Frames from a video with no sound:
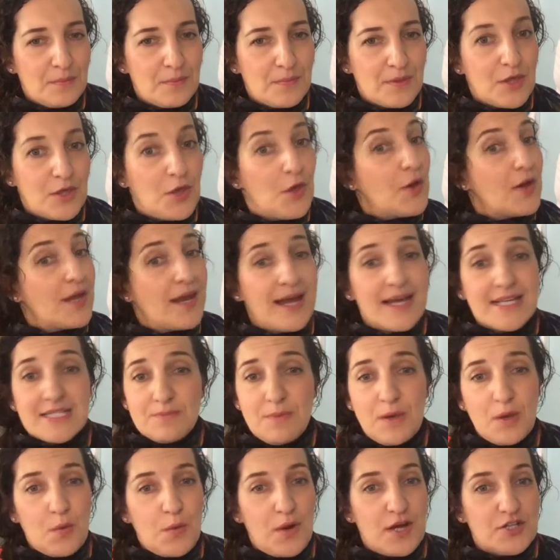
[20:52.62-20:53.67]
You can ask
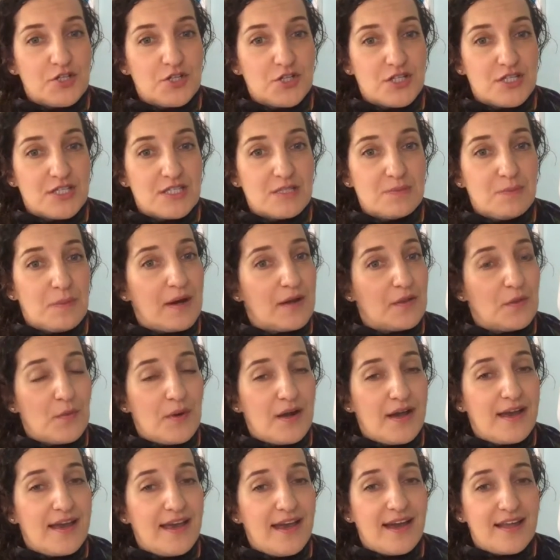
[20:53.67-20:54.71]
me questions, by the
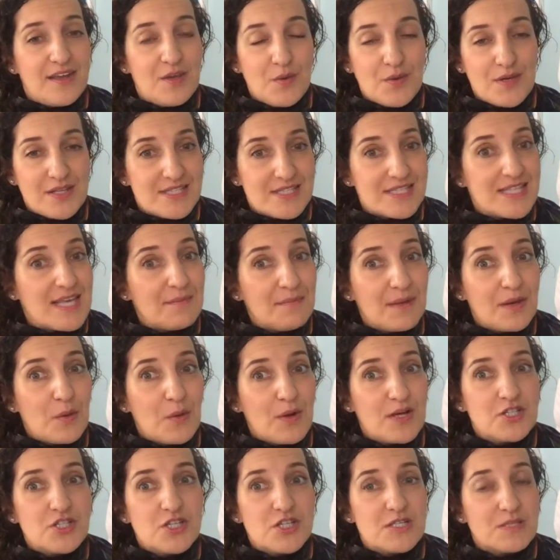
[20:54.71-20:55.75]
way, and you can send me
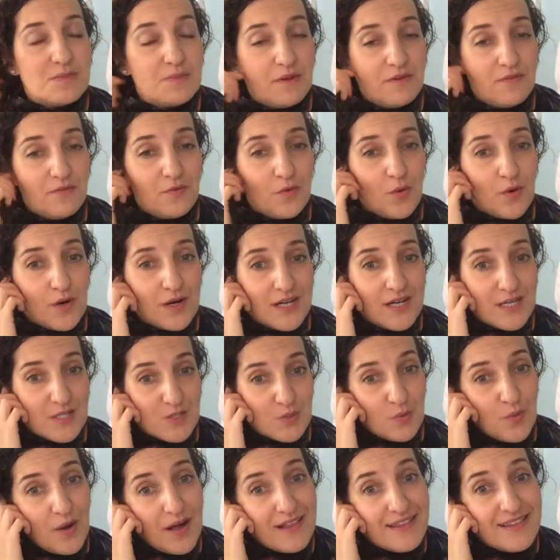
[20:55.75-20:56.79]
questions before as
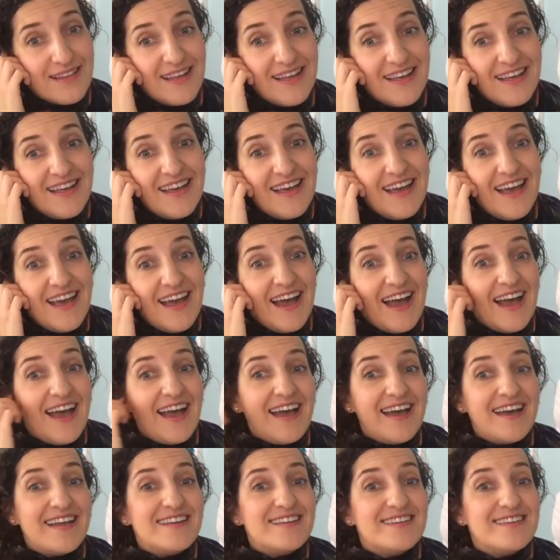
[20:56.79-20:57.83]
well.
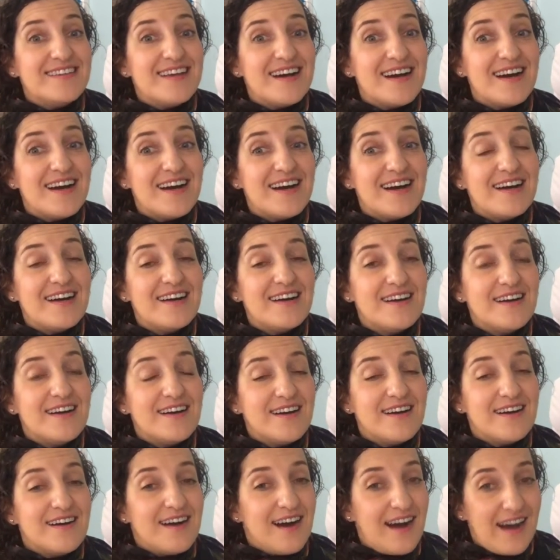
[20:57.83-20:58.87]
And
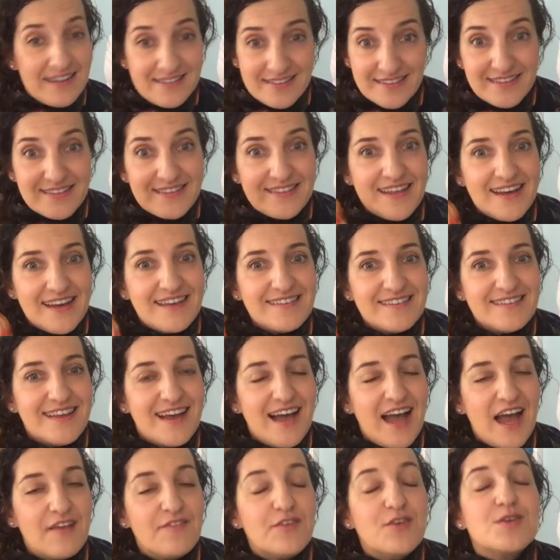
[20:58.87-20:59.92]
other than that,
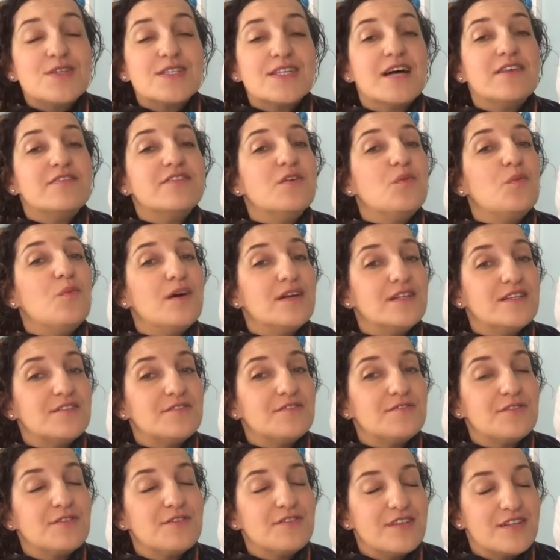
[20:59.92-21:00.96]
have yourself a
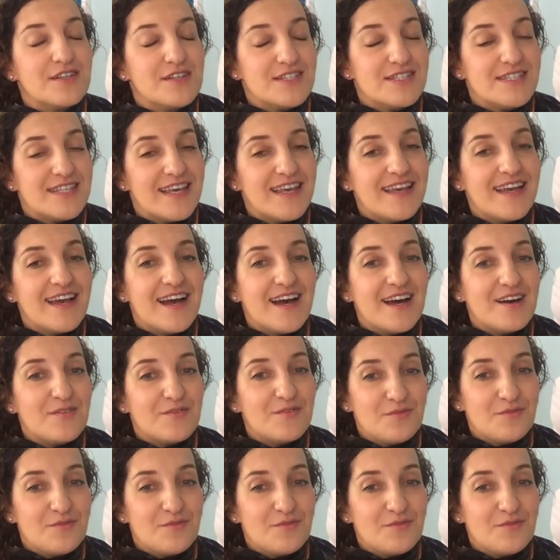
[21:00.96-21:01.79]
wonderful Thursday, a